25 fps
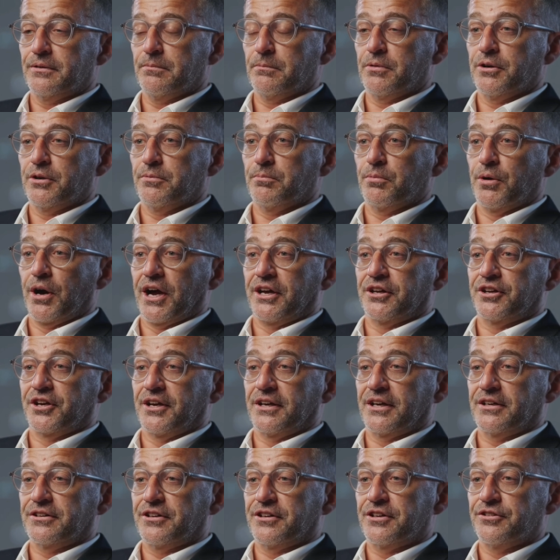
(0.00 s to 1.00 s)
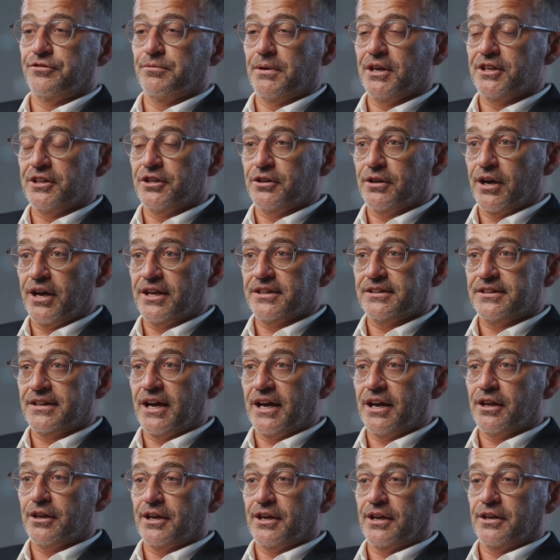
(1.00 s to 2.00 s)
but branching into specialized
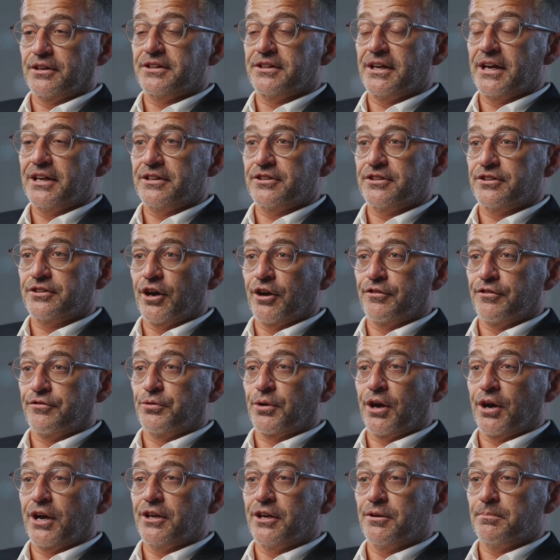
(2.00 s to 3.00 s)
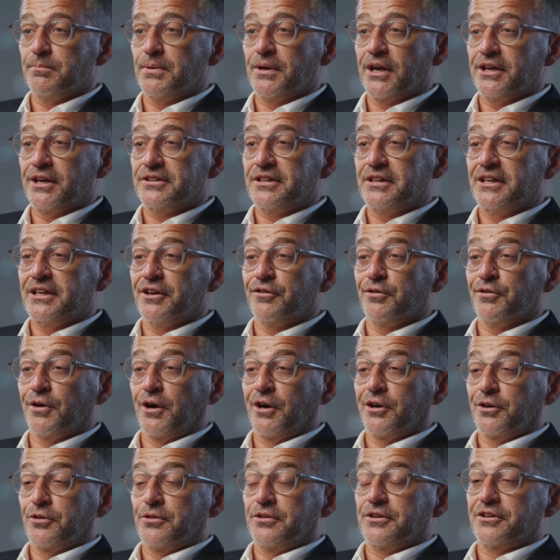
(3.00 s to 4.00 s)
areas as software complexity
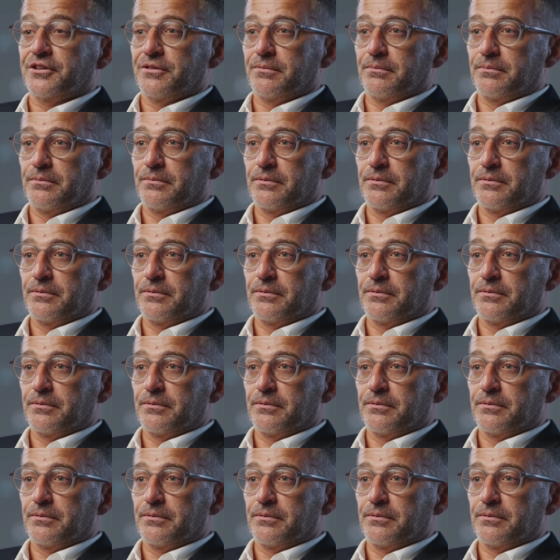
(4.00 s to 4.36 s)
grows.